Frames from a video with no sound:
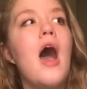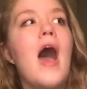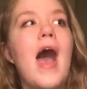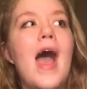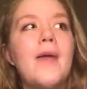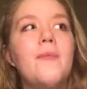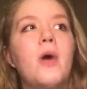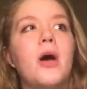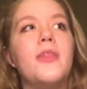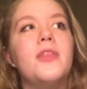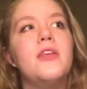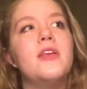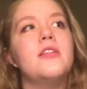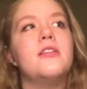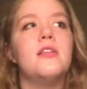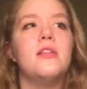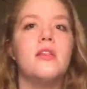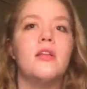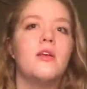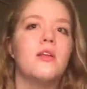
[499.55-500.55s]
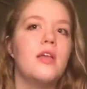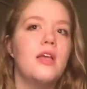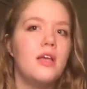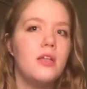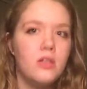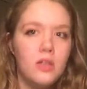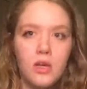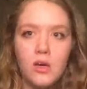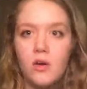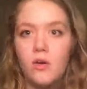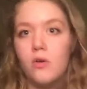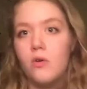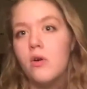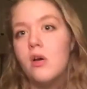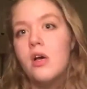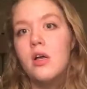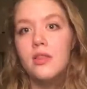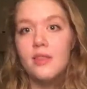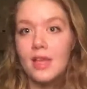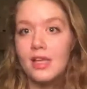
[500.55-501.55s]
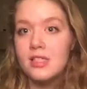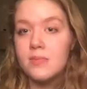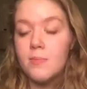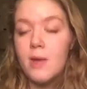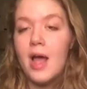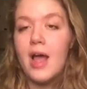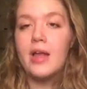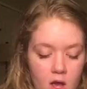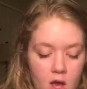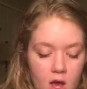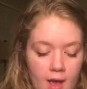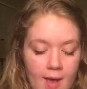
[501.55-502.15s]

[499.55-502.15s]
I bought this, and they're like, no, that's mine.